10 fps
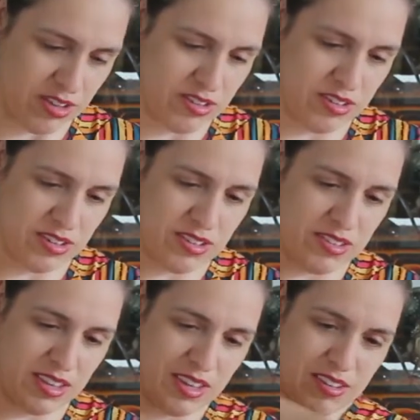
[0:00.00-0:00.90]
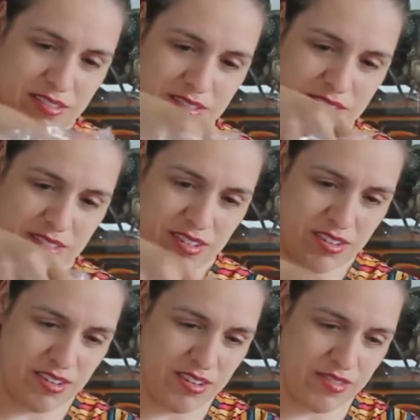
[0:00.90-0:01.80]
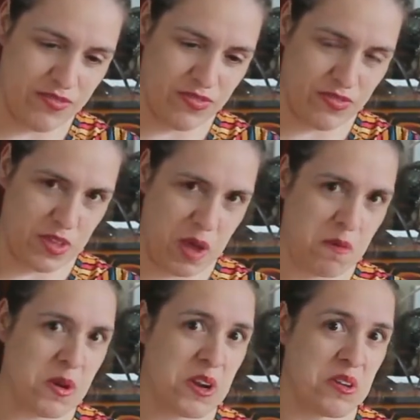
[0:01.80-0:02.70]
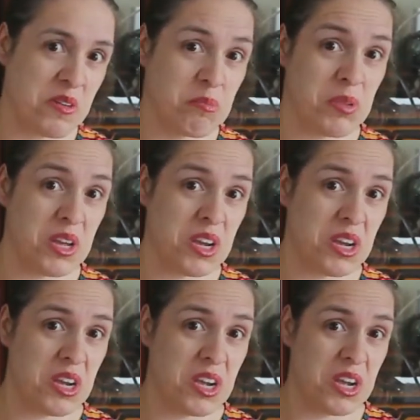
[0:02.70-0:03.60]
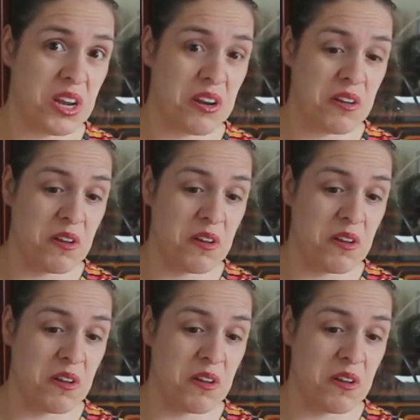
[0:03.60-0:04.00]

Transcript: So this is like, I want to dump it and